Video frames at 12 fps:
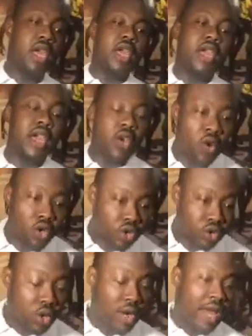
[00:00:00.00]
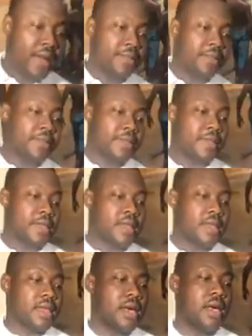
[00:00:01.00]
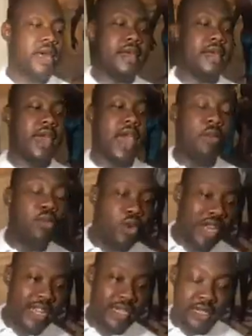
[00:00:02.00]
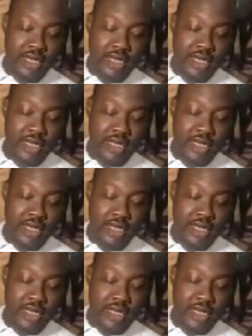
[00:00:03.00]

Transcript: A controller emulates